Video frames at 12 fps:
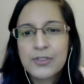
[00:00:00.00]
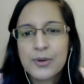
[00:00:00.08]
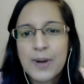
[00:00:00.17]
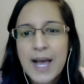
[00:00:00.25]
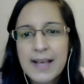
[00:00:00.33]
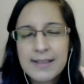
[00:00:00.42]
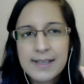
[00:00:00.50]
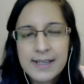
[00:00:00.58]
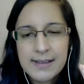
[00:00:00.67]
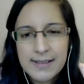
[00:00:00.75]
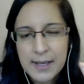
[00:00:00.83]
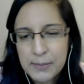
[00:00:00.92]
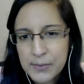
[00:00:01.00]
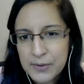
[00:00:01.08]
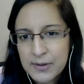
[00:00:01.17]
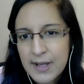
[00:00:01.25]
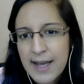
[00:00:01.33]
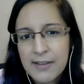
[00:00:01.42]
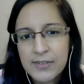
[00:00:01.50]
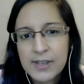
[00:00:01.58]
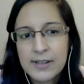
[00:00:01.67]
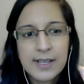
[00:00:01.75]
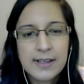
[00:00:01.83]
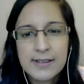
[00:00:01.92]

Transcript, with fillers: So as an example, having like